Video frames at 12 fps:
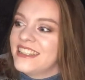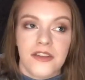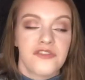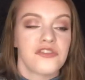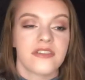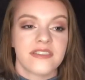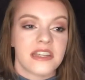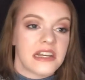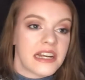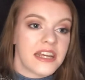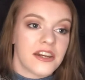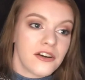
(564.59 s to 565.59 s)

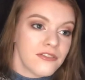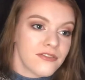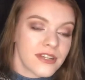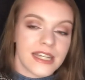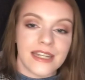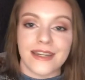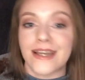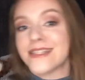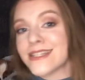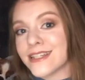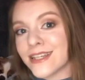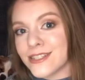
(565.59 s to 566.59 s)
Interestingly enough, in
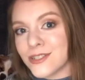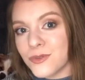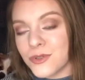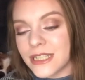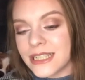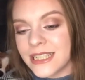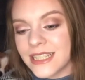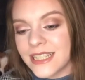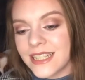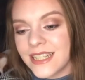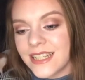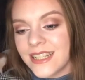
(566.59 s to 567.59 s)
1991,
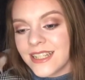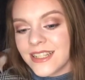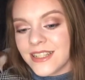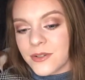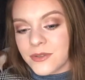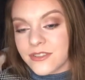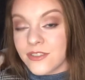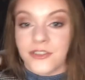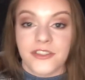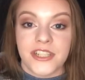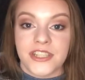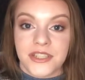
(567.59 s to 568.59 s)
there was
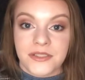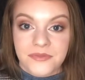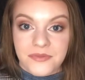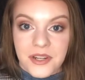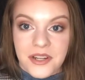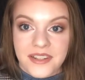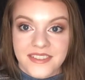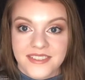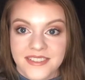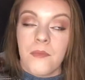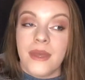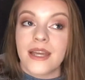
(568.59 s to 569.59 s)
another issue.
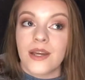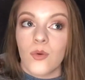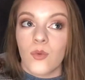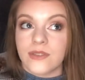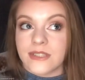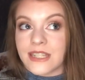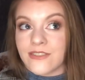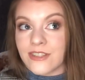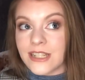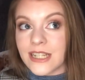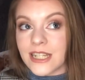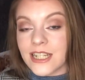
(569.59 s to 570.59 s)
Mick was
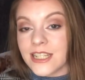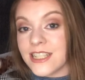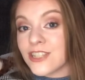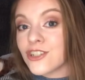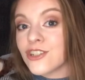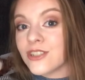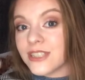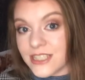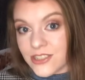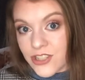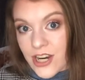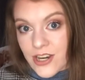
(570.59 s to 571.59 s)
given conditional
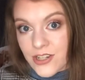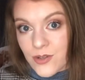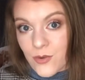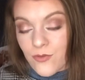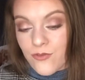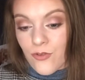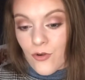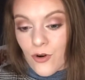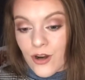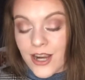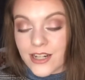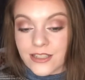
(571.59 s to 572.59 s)
discharge
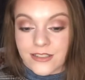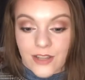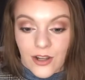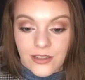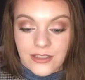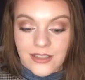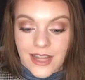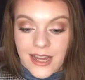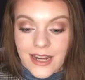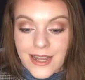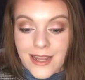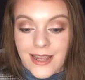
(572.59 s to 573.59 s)
for an assault
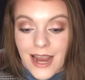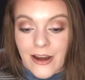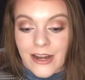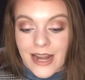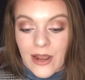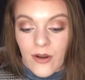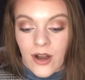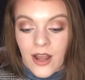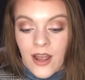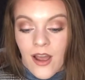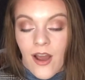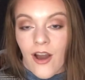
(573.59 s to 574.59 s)
that he carried out
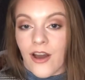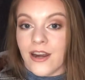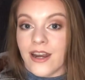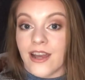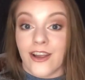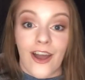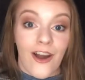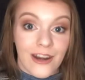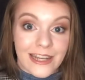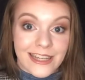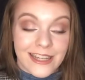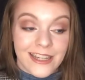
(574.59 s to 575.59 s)
on a
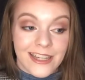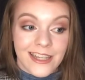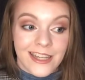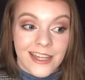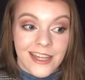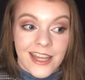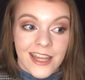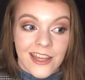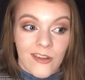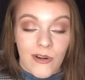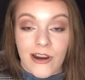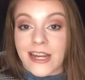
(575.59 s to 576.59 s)
colleague
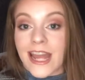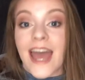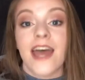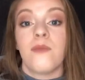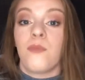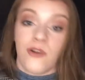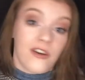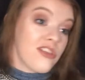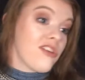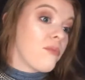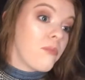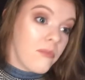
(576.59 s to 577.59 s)
where he
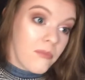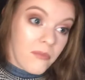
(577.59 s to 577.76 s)
headbutted them.